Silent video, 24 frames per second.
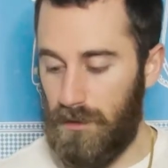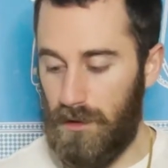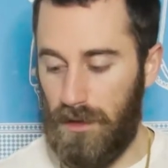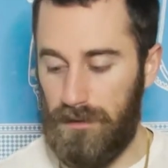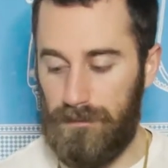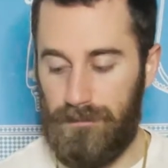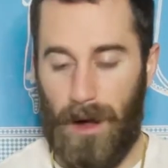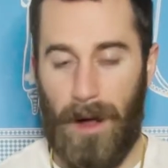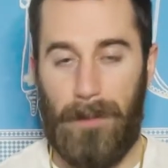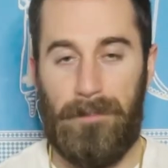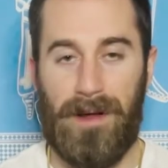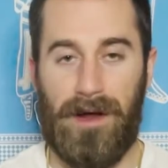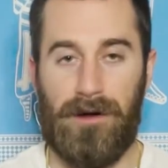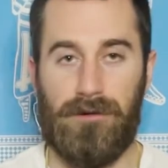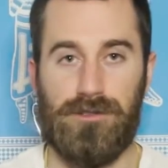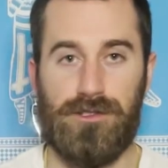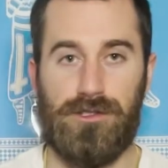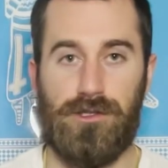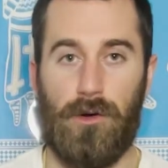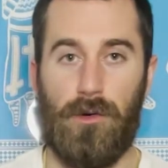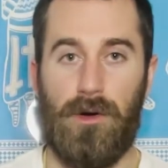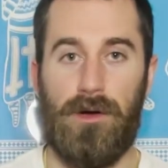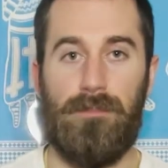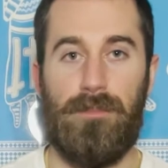My parents
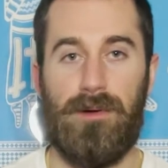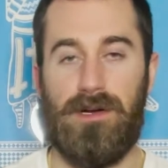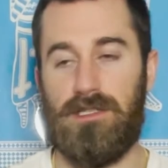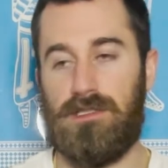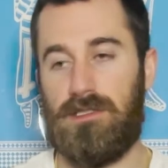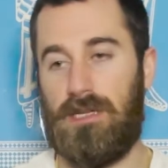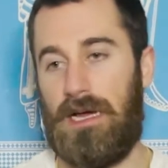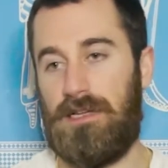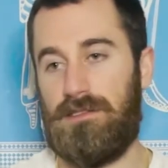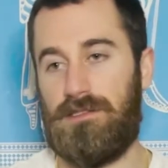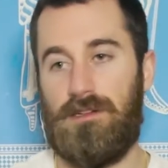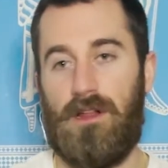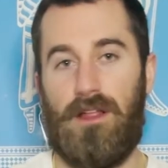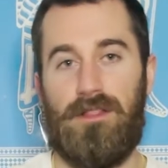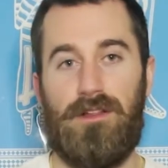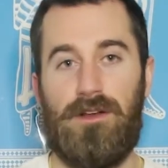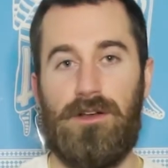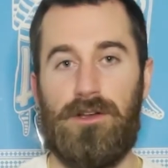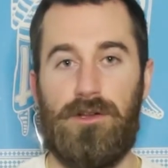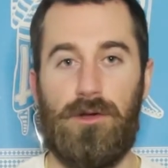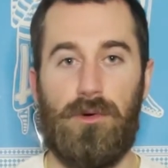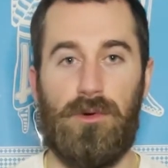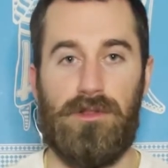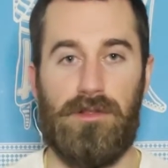do it, but it has nothing to
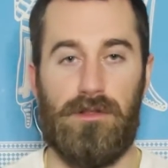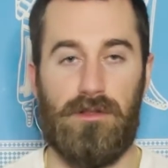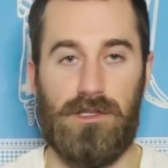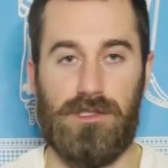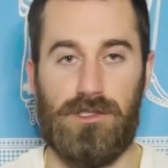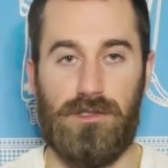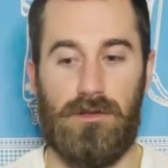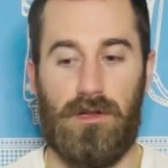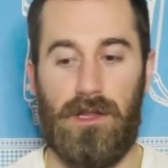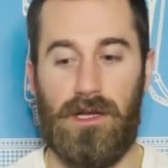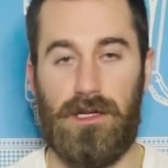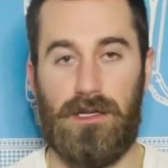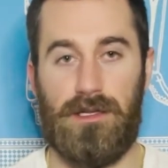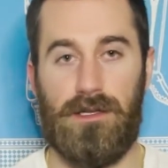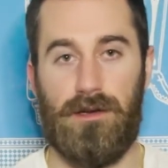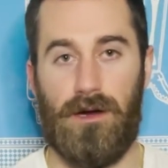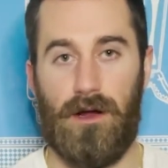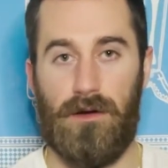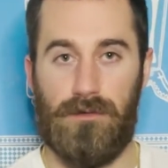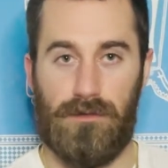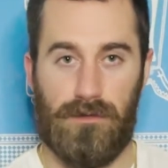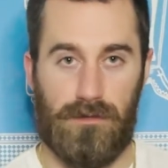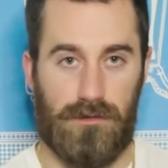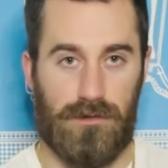do with,
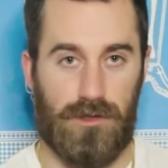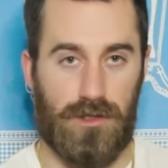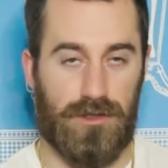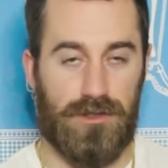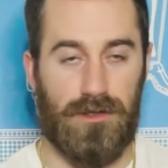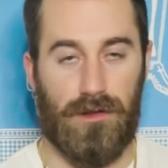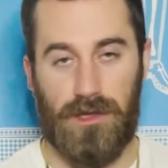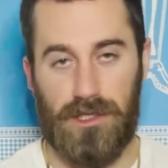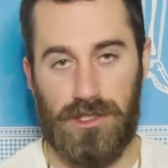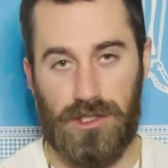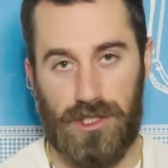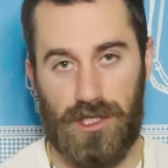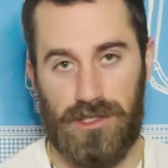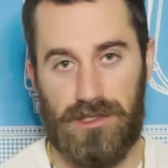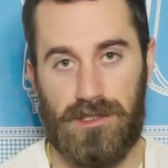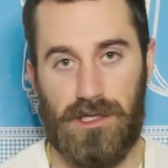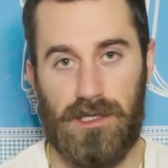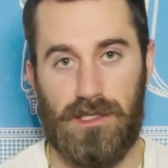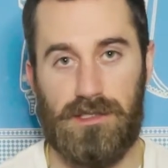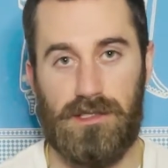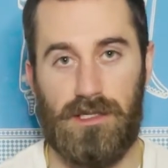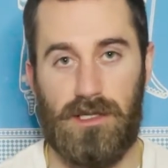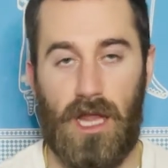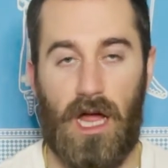just the
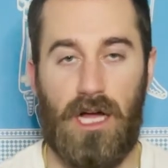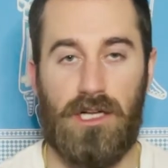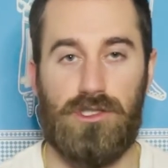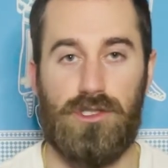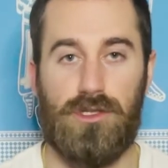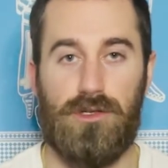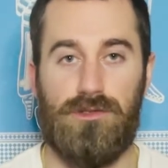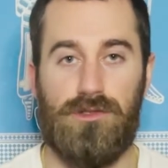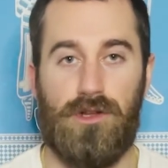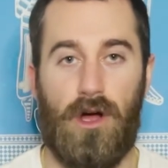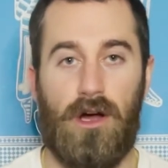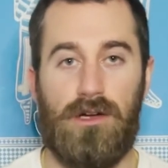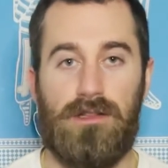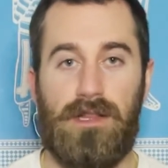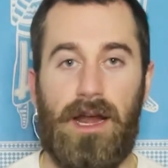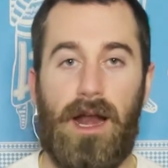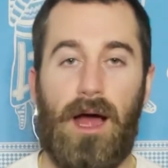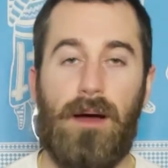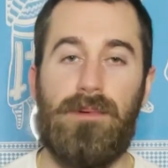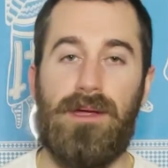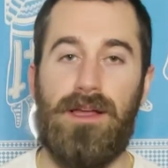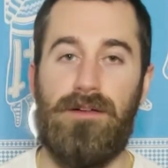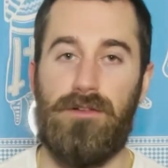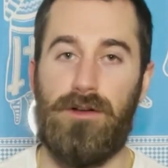logistics and logical talk that
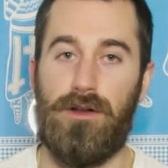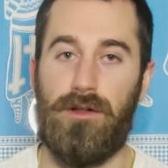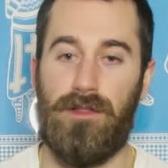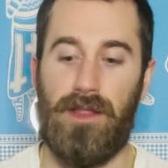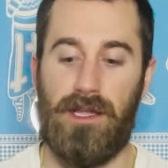I'm giving you.